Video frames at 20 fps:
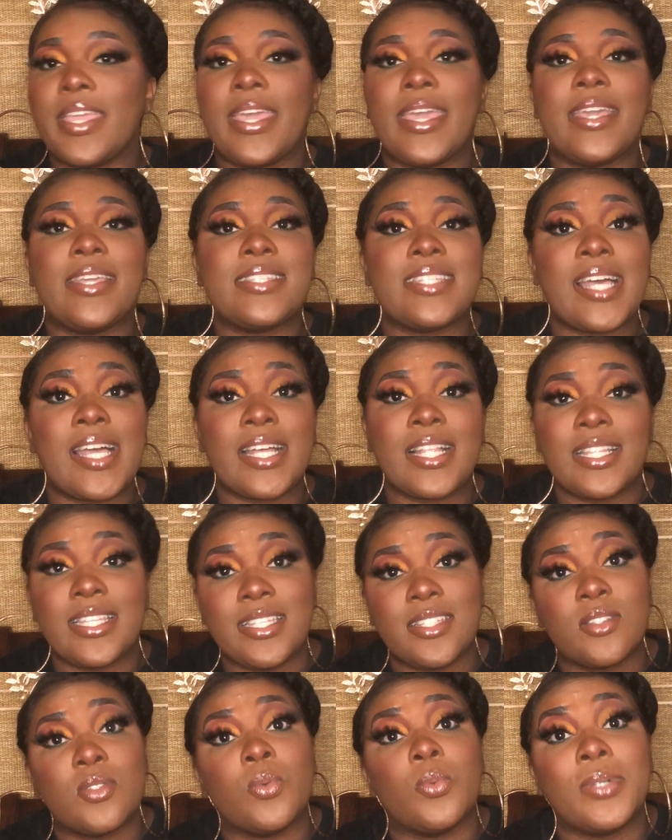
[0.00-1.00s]
Exactly,
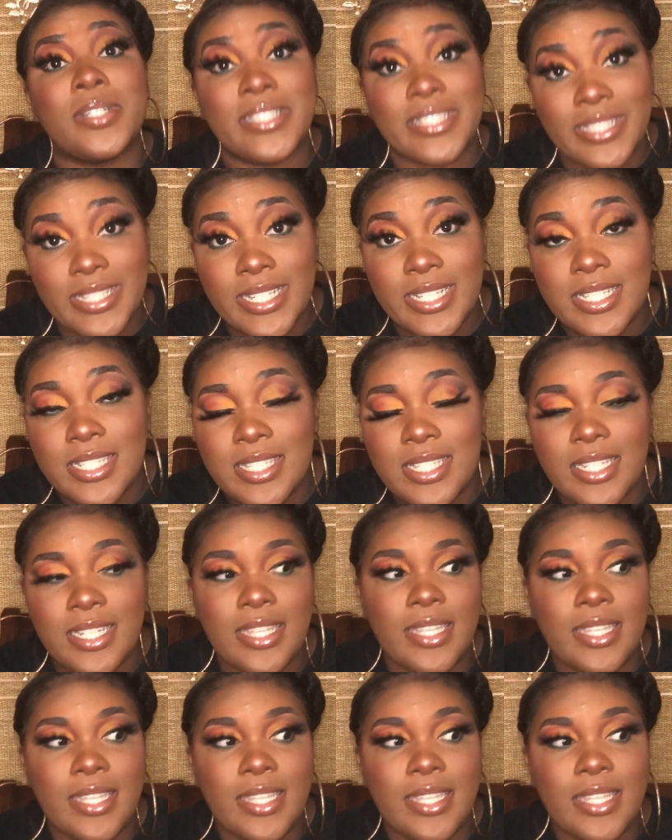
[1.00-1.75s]
it's 1:16